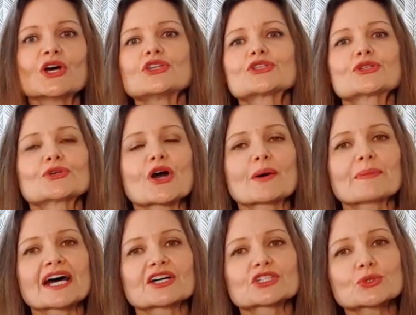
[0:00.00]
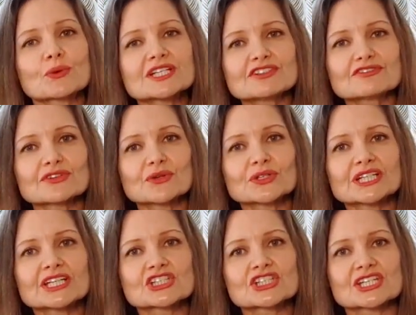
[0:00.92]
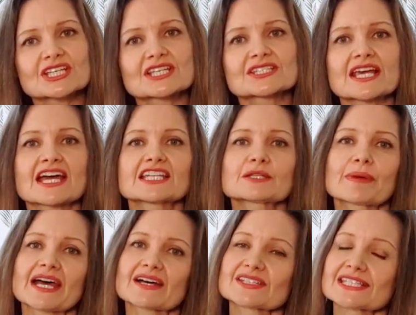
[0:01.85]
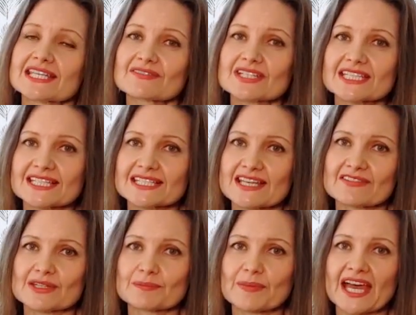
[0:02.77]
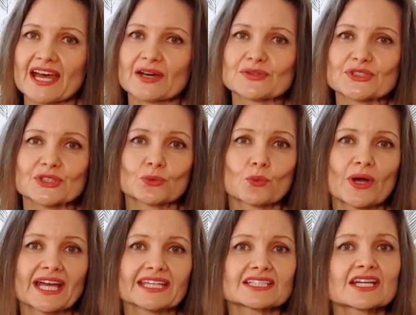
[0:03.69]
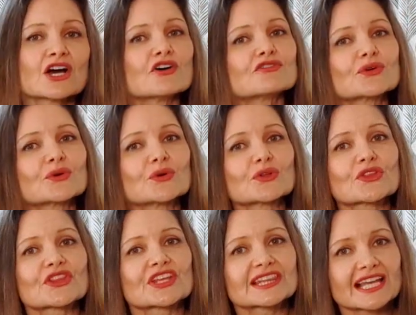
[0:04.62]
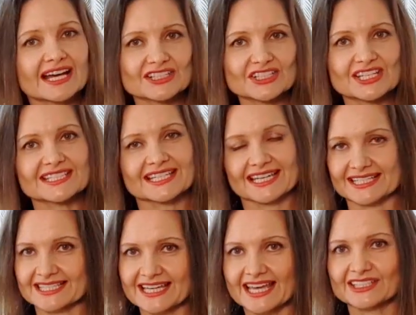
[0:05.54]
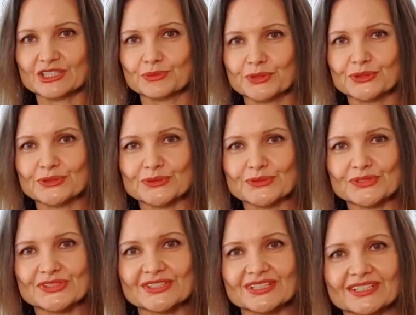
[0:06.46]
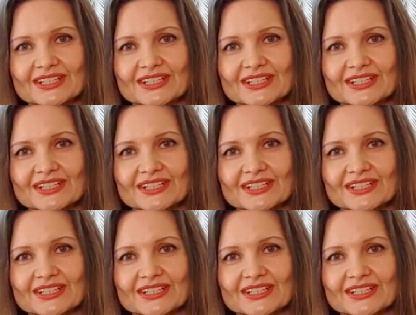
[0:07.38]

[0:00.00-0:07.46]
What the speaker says: to about 24 inches and about 77 pounds in weight for the largest standard poodles.